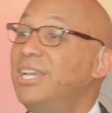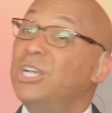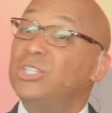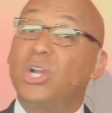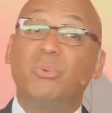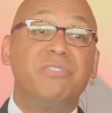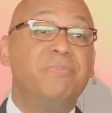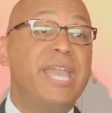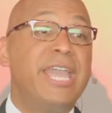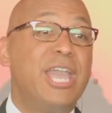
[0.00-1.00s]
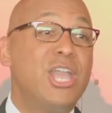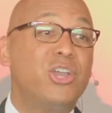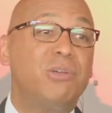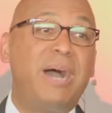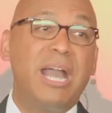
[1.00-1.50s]
Turn with me in your
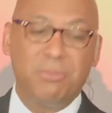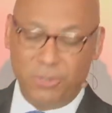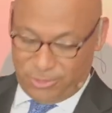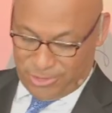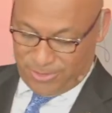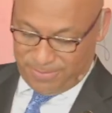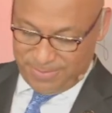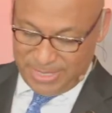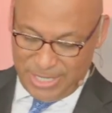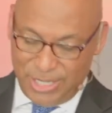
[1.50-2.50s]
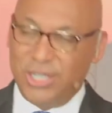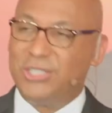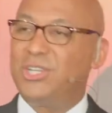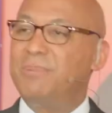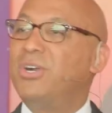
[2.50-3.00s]
Bibles
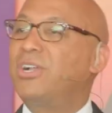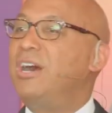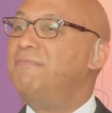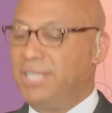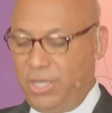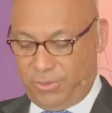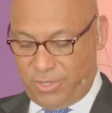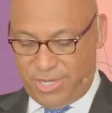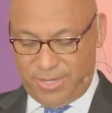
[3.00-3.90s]
to the book of Luke.